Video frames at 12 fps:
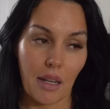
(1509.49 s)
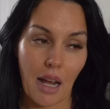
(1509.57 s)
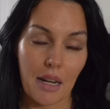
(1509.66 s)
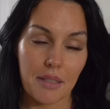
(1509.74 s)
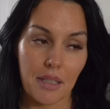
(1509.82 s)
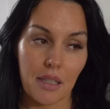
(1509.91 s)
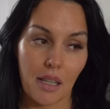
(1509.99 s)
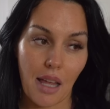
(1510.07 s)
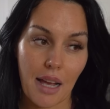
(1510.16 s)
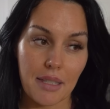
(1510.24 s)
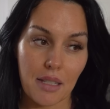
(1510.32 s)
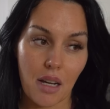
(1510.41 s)
and honestly, the
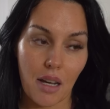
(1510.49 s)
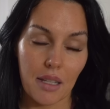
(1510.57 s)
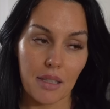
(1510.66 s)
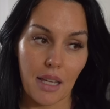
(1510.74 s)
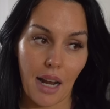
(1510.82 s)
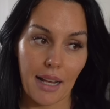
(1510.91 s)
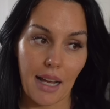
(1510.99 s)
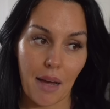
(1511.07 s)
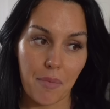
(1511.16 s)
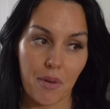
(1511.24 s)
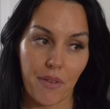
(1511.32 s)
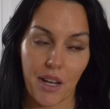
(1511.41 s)
last cut that I
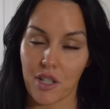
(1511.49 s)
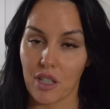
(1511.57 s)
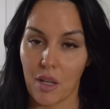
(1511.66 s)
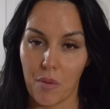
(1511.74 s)
got professionally